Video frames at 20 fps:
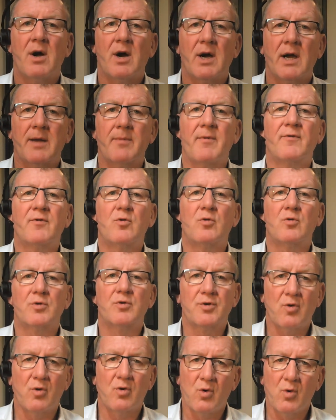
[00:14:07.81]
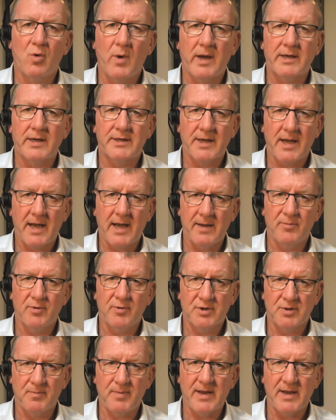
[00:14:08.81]
I am, of course, always able
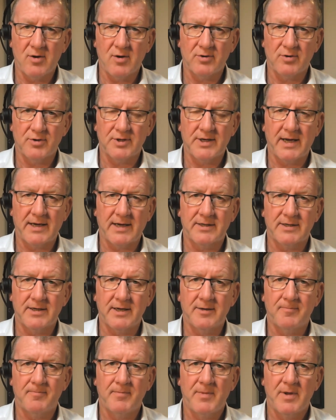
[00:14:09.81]
to be contacted.